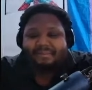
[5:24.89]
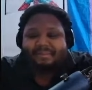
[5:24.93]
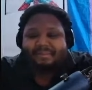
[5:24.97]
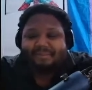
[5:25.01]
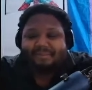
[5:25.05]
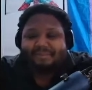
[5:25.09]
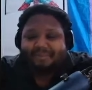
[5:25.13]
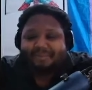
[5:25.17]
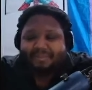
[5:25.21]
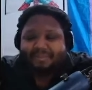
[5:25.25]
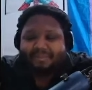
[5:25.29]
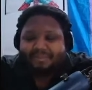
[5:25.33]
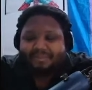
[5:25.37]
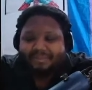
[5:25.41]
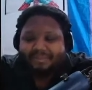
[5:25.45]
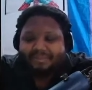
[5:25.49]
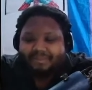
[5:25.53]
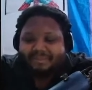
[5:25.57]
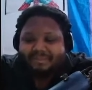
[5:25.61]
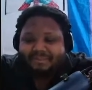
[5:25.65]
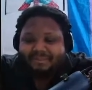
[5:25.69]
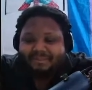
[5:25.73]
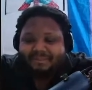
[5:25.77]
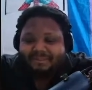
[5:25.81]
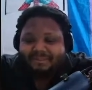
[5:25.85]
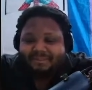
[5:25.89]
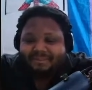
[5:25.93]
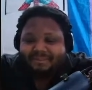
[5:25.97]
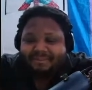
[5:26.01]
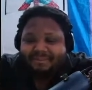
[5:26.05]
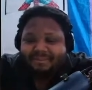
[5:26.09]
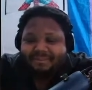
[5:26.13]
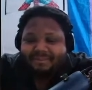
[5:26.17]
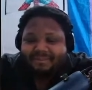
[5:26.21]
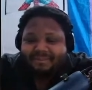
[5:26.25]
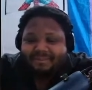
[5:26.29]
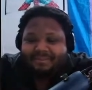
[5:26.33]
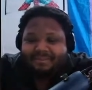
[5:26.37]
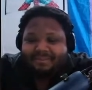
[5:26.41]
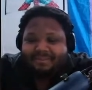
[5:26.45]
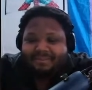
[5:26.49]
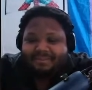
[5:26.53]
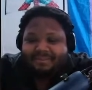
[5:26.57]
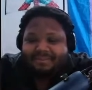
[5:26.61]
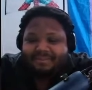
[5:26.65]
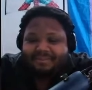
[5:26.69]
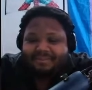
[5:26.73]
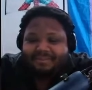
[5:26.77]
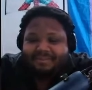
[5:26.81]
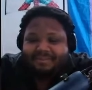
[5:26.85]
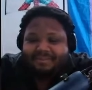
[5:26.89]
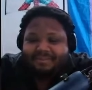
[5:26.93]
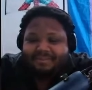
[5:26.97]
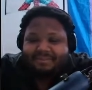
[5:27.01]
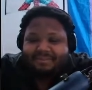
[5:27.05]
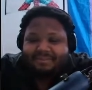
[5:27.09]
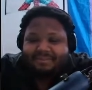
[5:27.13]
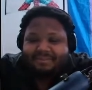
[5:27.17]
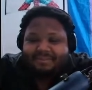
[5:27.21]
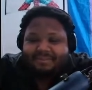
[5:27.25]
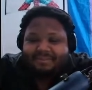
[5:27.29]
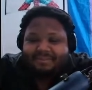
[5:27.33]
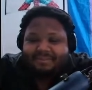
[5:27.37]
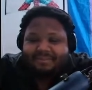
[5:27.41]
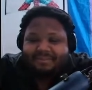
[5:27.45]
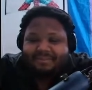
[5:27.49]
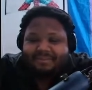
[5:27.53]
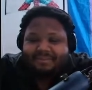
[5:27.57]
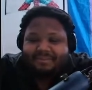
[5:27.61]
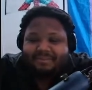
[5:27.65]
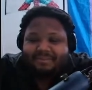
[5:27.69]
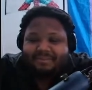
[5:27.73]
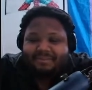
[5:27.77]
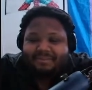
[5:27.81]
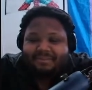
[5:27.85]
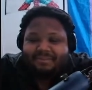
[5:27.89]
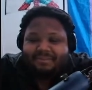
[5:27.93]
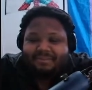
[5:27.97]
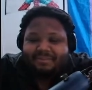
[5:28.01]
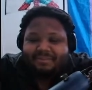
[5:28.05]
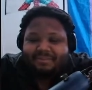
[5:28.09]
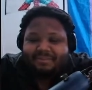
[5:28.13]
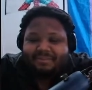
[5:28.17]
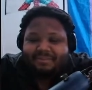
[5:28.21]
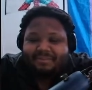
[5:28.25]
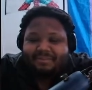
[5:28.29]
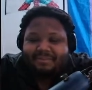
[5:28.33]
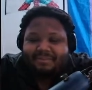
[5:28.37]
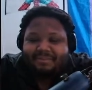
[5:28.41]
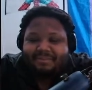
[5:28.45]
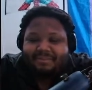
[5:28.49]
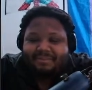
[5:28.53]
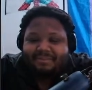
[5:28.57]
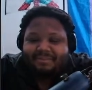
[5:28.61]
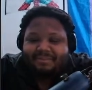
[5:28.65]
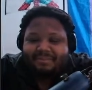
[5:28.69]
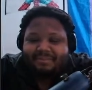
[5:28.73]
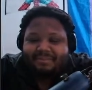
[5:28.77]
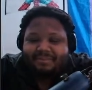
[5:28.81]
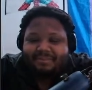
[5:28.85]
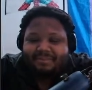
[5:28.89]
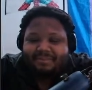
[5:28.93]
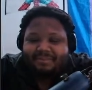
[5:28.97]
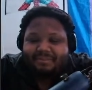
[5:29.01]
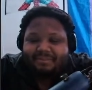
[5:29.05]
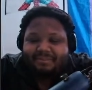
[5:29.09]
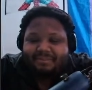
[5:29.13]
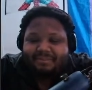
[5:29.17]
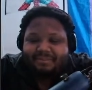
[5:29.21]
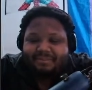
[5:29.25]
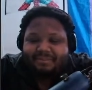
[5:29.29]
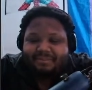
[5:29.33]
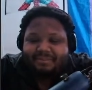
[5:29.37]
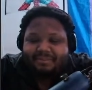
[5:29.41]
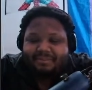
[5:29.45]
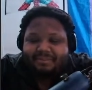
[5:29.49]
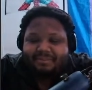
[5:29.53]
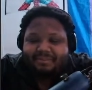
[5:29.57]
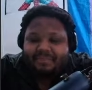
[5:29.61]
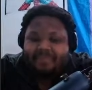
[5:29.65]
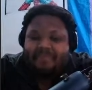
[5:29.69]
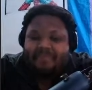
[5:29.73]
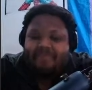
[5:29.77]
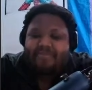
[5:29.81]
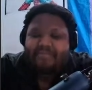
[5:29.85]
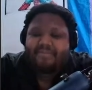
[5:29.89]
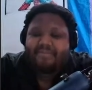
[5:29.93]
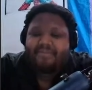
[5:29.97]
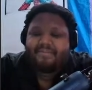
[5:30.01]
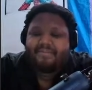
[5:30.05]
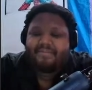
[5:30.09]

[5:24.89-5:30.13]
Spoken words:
(silence)